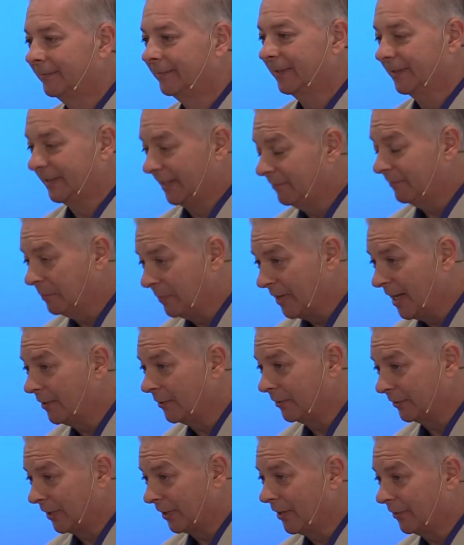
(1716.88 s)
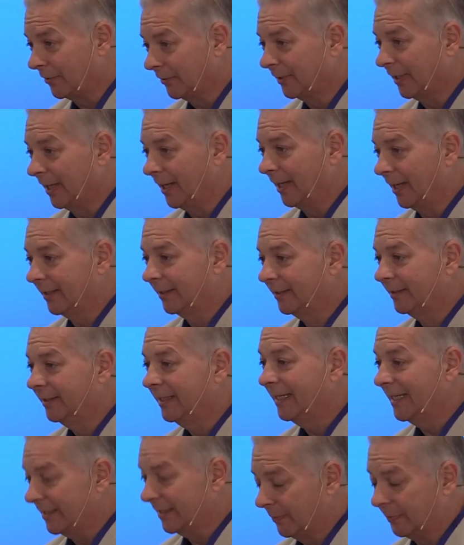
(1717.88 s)
It's even better to honor God
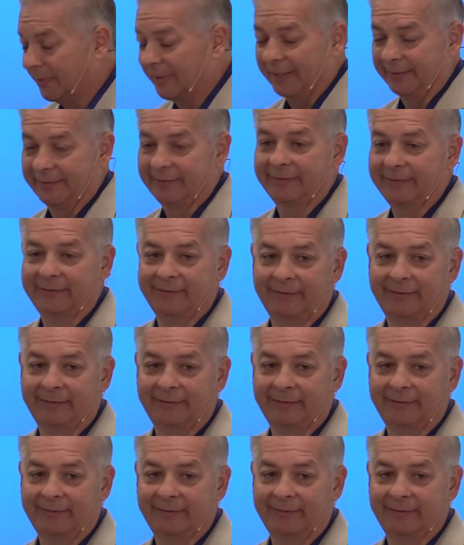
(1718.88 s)
in the pit.